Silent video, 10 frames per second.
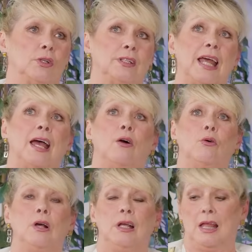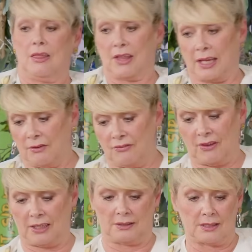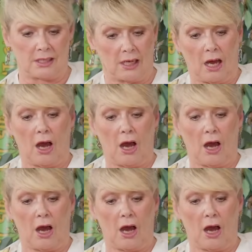And now they fund